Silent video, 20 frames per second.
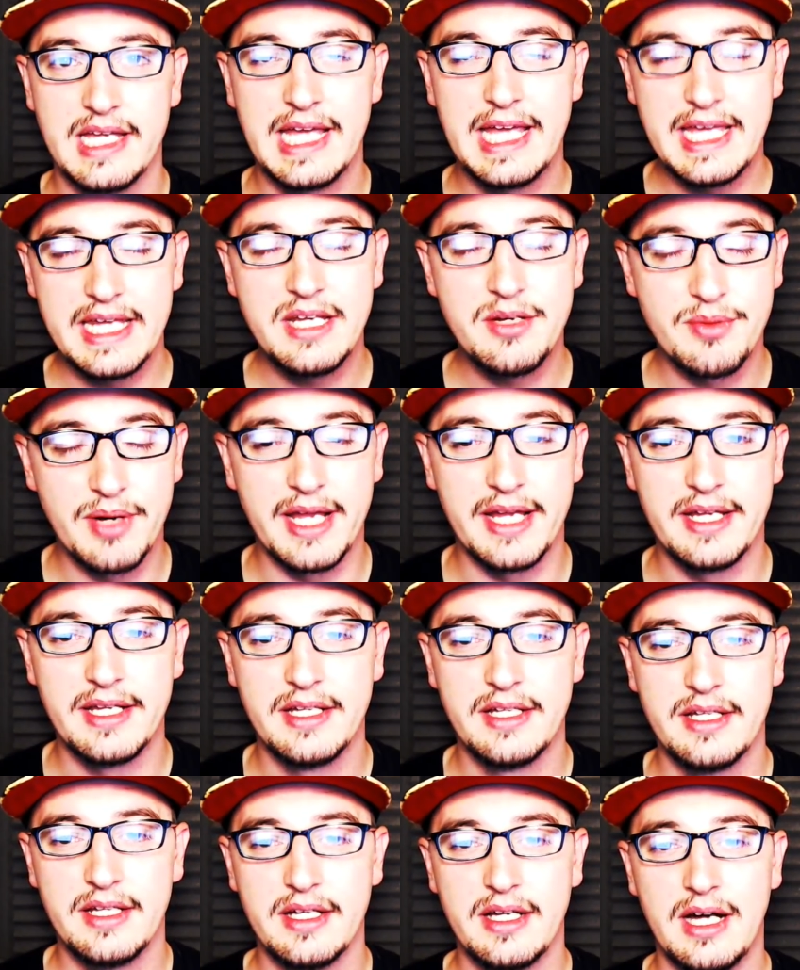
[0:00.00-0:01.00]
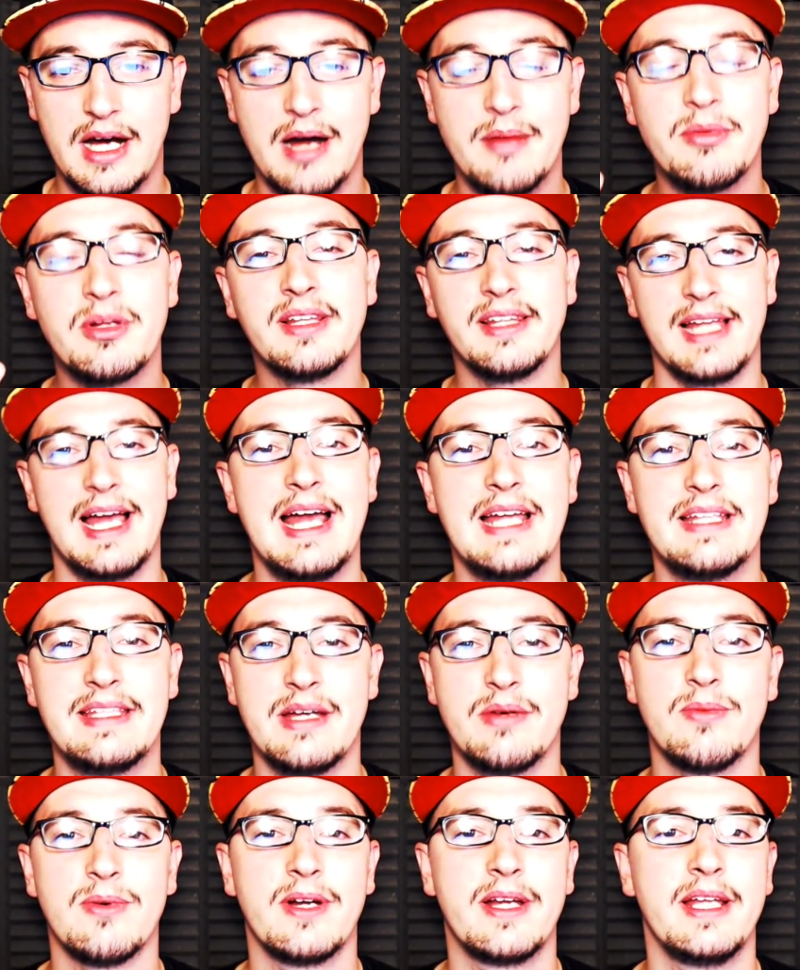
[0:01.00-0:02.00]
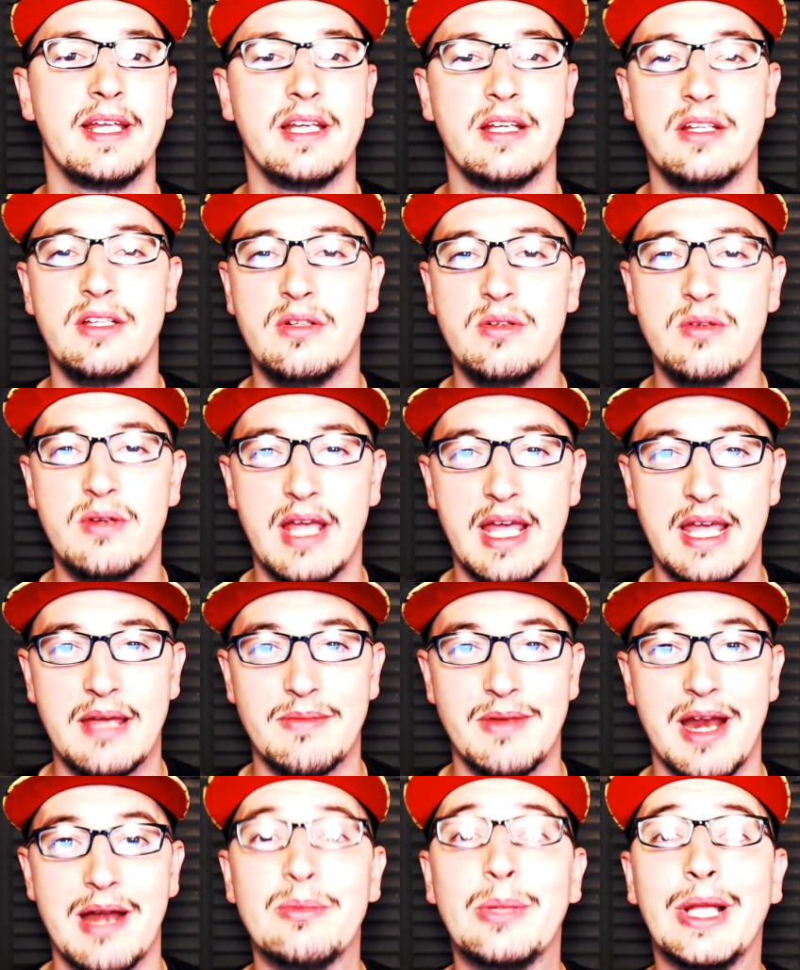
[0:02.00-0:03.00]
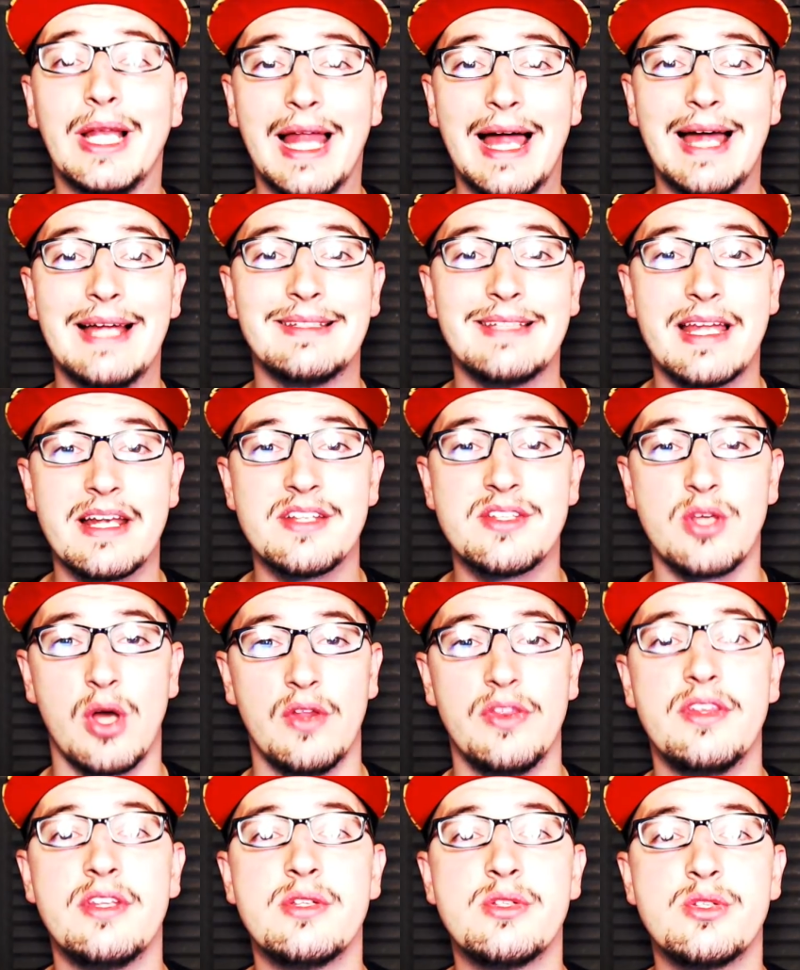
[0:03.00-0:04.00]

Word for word: Anyway, I'm glad that we're getting a new game, and I'm glad that it's on the